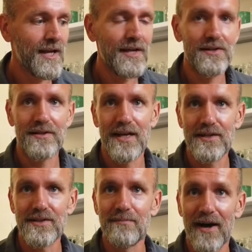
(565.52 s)
la
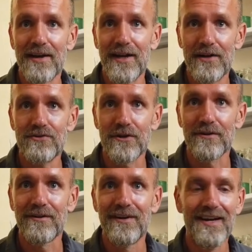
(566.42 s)
lazy by nature.
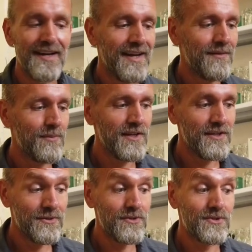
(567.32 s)
We
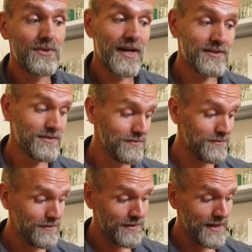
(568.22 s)
used to actually,